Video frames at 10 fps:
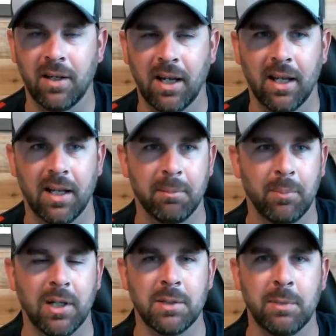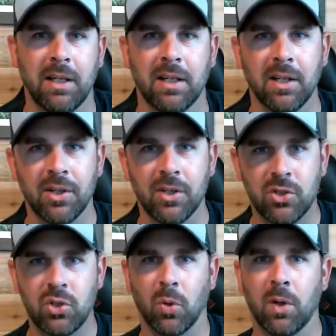and it brings me
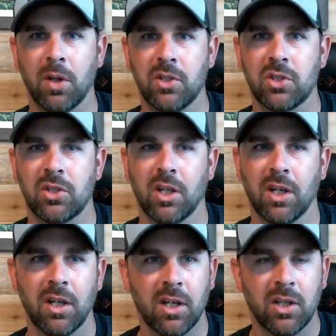joy just to